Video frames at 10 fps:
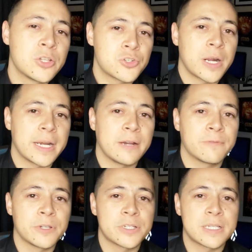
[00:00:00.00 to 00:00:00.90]
Try it out
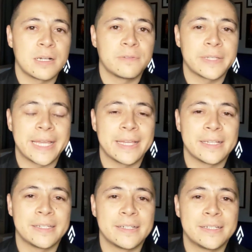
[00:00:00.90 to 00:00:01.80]
for yourself
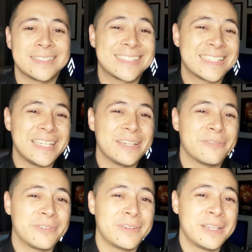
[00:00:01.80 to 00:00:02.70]
and see
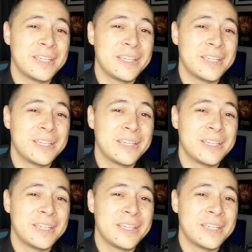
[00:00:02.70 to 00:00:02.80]
if